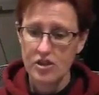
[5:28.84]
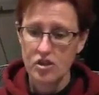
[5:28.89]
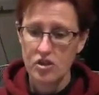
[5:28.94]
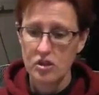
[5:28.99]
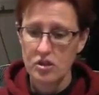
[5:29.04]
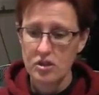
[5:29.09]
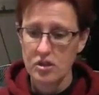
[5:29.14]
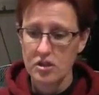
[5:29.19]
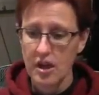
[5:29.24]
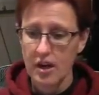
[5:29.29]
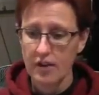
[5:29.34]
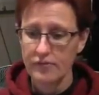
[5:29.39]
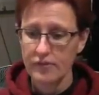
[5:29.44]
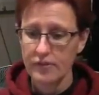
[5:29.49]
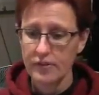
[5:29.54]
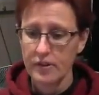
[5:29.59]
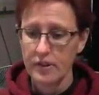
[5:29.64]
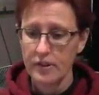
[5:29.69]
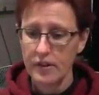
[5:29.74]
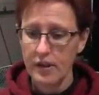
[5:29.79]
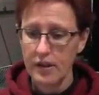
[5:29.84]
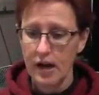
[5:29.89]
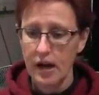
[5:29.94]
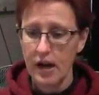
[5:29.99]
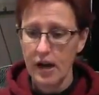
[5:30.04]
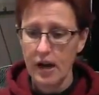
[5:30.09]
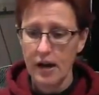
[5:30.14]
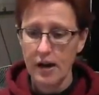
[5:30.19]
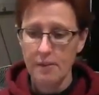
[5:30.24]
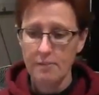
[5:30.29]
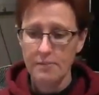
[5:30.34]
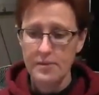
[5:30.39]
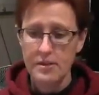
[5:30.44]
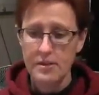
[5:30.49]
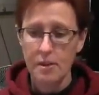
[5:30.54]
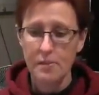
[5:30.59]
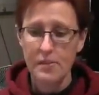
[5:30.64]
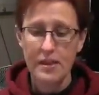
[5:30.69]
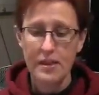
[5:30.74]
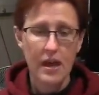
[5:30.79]
good stuff.
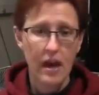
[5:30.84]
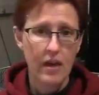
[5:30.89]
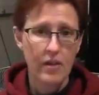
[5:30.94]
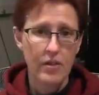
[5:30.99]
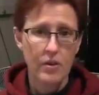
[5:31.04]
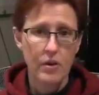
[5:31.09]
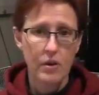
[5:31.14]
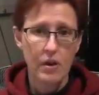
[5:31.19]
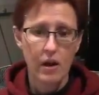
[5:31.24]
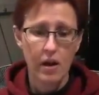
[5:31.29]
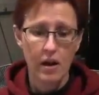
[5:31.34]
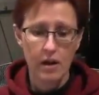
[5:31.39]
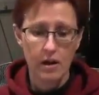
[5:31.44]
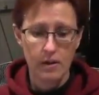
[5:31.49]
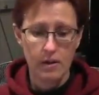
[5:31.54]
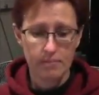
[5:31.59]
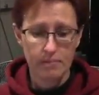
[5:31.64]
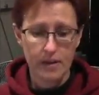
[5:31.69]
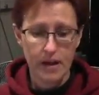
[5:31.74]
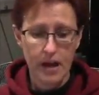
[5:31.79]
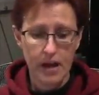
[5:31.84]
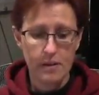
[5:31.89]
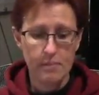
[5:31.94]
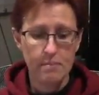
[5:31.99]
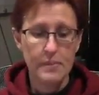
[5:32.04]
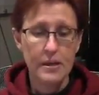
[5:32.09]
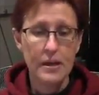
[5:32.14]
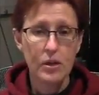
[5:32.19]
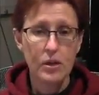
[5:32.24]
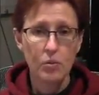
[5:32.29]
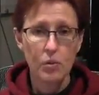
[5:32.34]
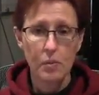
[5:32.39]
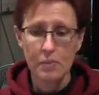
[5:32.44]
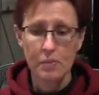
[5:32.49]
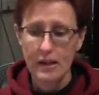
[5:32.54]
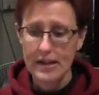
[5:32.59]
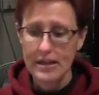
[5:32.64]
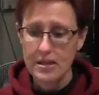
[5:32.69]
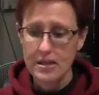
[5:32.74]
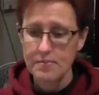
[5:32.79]
Some of the other kind of meal
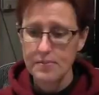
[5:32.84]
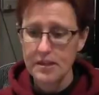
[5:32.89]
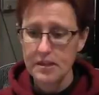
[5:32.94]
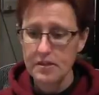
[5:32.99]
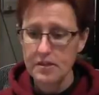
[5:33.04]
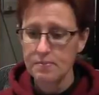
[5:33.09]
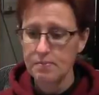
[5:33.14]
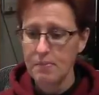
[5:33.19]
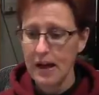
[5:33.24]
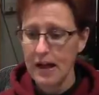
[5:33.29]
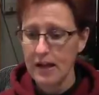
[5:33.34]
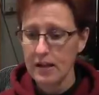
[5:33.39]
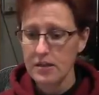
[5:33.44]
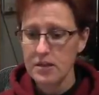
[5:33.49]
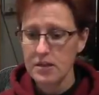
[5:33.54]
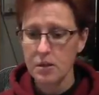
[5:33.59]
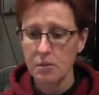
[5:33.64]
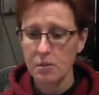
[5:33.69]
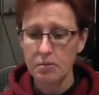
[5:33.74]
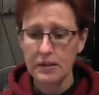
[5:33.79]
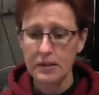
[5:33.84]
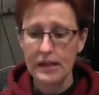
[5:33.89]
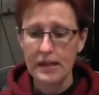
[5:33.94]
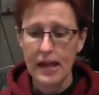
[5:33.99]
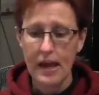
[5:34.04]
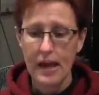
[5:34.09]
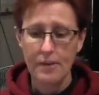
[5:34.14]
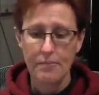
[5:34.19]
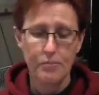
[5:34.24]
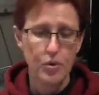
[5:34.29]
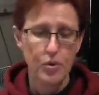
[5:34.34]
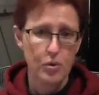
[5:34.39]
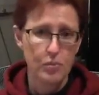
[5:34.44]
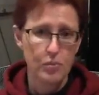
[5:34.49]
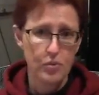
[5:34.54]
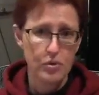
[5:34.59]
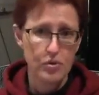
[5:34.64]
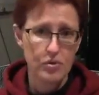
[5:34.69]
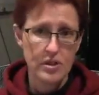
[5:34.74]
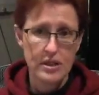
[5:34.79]
replacements, Balance Complete and Pure
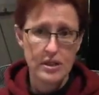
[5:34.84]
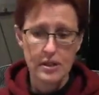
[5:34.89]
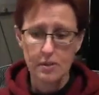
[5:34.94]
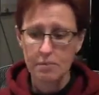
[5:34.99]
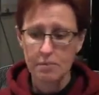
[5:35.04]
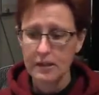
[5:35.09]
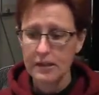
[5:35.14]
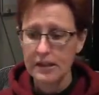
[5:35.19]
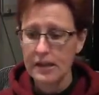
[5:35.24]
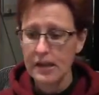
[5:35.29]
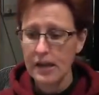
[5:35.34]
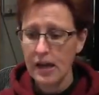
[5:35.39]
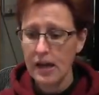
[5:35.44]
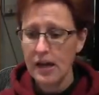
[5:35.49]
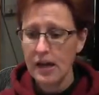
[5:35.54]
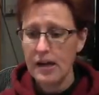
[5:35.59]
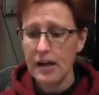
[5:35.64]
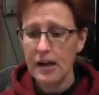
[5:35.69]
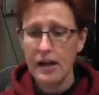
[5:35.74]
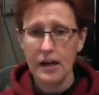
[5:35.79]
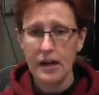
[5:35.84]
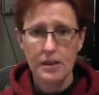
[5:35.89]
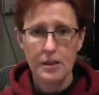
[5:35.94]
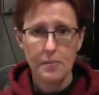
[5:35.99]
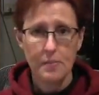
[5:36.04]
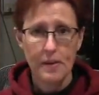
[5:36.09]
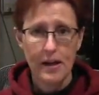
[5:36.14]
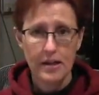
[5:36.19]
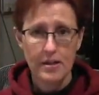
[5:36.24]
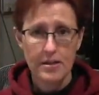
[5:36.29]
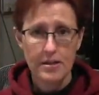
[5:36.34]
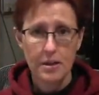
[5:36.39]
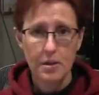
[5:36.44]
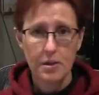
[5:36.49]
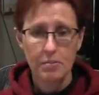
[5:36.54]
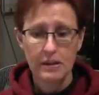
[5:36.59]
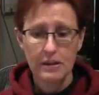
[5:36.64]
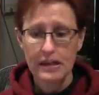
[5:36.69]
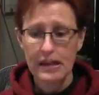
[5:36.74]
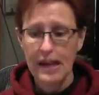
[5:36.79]
Protein Complete. The Balance
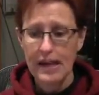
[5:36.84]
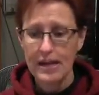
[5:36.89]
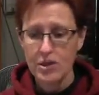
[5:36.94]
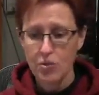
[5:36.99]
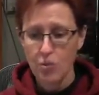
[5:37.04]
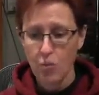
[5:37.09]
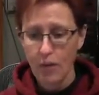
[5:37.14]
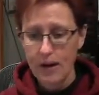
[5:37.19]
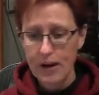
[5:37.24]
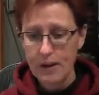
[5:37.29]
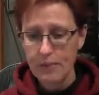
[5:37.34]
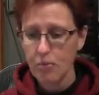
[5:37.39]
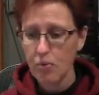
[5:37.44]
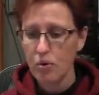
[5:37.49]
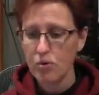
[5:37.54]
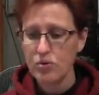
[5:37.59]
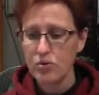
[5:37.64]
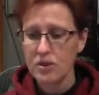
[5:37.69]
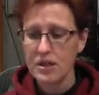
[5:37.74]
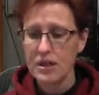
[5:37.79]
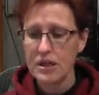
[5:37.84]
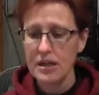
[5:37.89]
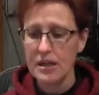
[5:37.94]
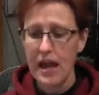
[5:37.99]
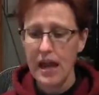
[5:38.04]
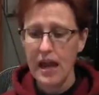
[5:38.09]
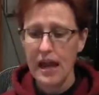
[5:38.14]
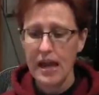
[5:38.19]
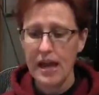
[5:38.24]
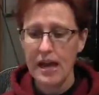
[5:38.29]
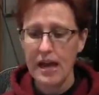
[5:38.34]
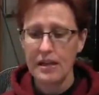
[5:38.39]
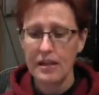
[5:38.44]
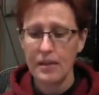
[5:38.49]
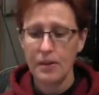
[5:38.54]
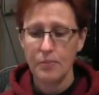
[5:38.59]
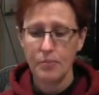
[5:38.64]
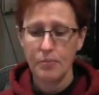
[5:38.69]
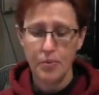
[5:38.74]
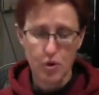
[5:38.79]
Complete has whey protein,
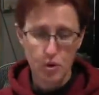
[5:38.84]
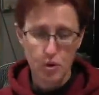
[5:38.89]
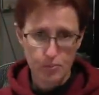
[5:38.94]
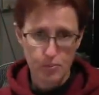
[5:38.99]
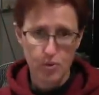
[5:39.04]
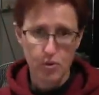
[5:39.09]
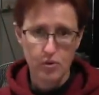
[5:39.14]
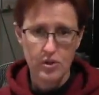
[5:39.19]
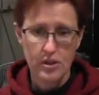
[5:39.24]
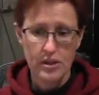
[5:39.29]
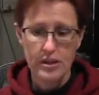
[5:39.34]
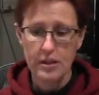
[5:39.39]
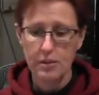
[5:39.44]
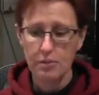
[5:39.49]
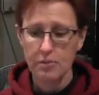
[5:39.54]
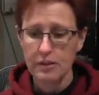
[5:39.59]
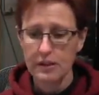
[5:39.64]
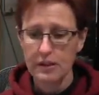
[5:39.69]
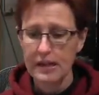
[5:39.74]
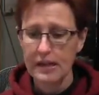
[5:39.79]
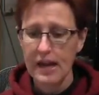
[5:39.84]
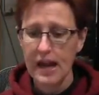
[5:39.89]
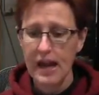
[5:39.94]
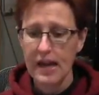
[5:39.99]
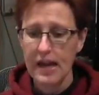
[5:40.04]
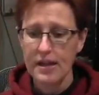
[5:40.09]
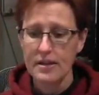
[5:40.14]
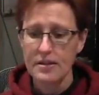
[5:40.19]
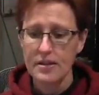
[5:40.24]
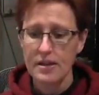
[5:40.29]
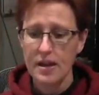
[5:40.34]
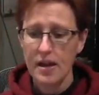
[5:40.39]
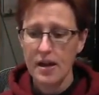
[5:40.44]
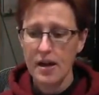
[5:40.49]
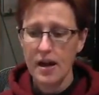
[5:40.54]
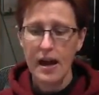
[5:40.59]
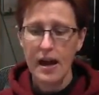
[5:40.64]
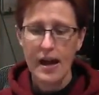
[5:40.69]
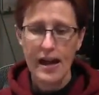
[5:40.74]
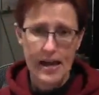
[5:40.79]
and the Pure Protein Complete has
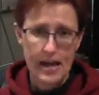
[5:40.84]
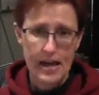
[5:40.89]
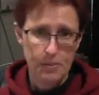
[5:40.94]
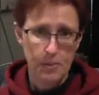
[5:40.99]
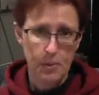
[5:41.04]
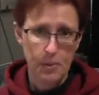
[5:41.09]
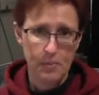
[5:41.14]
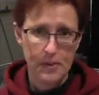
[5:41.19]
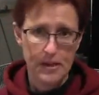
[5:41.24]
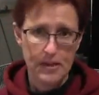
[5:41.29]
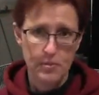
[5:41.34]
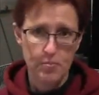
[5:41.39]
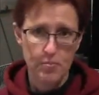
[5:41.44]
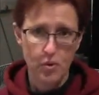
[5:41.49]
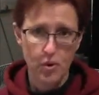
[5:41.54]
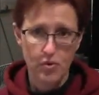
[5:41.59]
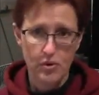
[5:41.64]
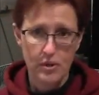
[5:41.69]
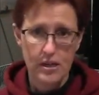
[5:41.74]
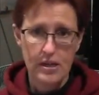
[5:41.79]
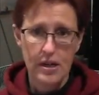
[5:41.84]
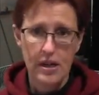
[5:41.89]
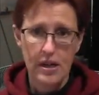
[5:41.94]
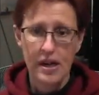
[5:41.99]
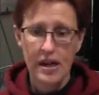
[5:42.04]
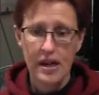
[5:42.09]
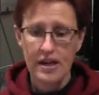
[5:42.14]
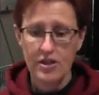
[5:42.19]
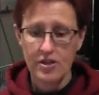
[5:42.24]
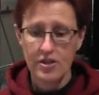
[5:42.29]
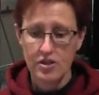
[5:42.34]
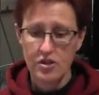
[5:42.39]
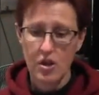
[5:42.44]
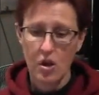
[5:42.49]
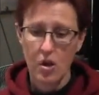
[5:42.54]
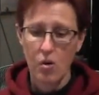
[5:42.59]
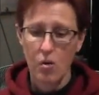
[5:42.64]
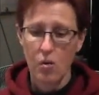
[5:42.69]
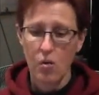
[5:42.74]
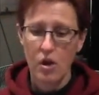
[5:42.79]
animal-based protein. And
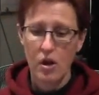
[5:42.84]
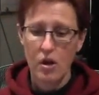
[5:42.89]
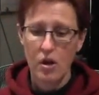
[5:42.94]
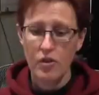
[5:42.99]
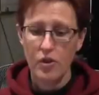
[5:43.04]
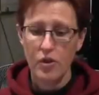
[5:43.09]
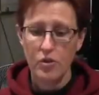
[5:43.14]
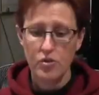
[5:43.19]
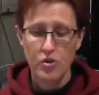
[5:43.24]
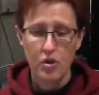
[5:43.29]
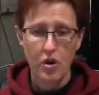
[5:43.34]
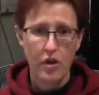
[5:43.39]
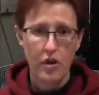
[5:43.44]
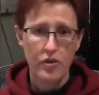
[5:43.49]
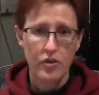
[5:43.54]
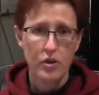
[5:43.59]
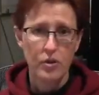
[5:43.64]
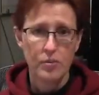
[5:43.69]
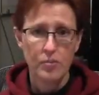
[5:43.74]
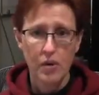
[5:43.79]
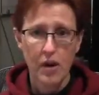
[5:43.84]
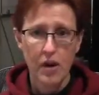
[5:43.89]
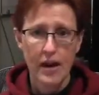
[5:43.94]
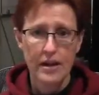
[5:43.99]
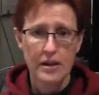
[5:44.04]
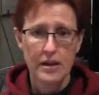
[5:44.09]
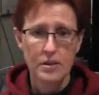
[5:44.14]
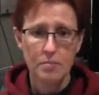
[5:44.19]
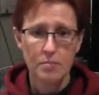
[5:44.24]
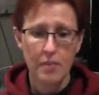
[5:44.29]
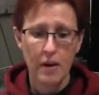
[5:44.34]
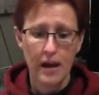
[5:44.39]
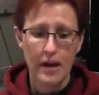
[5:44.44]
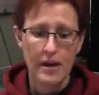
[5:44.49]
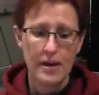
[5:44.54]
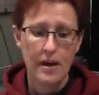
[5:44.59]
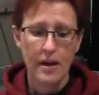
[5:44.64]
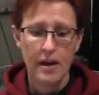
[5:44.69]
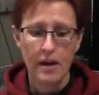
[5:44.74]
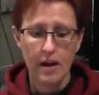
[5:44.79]
so those are other good products,
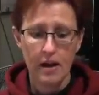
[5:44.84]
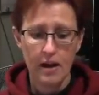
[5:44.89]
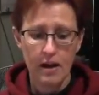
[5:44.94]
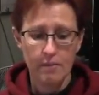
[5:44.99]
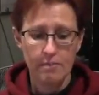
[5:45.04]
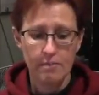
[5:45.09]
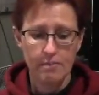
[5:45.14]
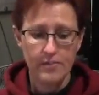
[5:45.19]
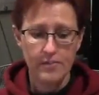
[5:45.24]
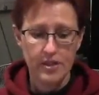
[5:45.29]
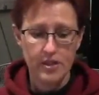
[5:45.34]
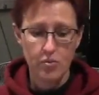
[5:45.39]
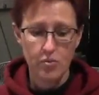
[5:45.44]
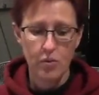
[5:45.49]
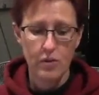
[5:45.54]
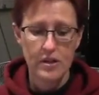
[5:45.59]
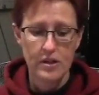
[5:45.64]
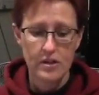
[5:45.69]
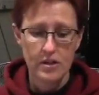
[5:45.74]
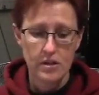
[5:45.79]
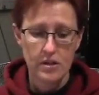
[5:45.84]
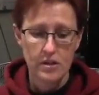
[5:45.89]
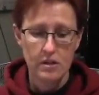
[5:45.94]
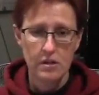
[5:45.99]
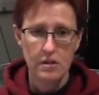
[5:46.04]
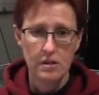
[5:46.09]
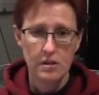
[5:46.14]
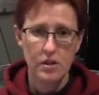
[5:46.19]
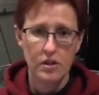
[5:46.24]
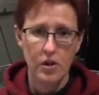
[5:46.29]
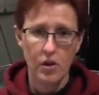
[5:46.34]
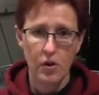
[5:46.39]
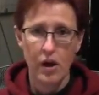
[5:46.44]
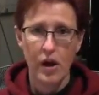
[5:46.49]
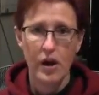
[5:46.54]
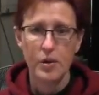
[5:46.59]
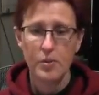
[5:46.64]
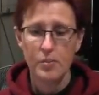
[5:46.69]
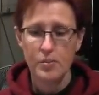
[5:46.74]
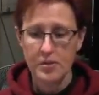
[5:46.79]
but this one is,
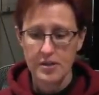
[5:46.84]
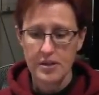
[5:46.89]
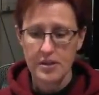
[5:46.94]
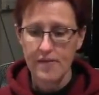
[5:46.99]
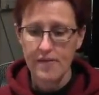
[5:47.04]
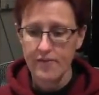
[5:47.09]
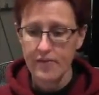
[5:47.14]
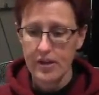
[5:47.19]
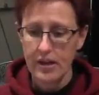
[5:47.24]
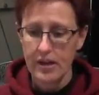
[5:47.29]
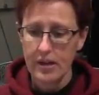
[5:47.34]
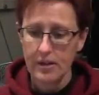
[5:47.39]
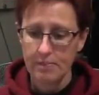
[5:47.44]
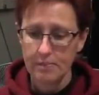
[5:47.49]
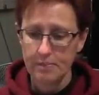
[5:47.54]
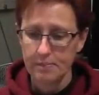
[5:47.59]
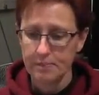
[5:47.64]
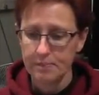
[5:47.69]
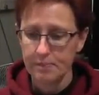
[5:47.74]
100% vegan.